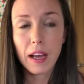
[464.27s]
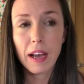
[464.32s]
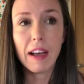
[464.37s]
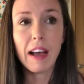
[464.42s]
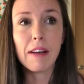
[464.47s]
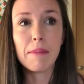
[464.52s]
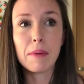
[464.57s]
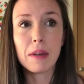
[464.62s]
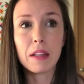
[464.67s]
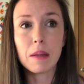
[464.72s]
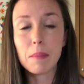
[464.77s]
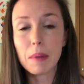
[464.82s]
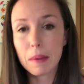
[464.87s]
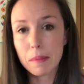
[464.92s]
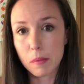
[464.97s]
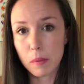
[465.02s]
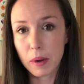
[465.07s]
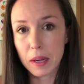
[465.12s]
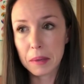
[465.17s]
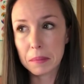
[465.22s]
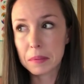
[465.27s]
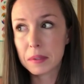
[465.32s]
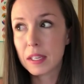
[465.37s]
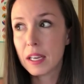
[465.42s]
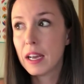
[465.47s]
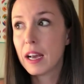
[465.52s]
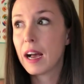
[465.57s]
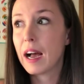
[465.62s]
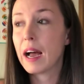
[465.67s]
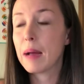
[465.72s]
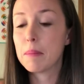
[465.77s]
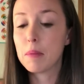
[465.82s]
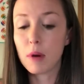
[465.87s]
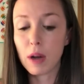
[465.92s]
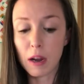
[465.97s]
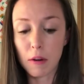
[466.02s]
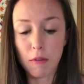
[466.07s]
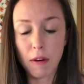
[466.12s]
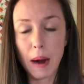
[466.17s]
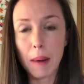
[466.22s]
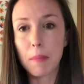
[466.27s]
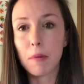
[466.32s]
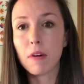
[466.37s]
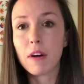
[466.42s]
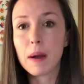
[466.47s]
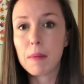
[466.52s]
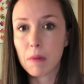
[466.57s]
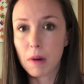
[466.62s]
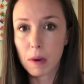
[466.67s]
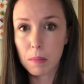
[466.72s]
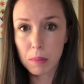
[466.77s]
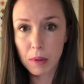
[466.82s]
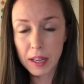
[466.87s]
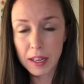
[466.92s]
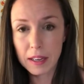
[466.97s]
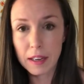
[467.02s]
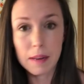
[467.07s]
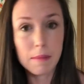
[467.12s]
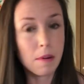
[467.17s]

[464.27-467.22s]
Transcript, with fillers: I have my little baby wipes. I put, I wrap her, I brought a blanket.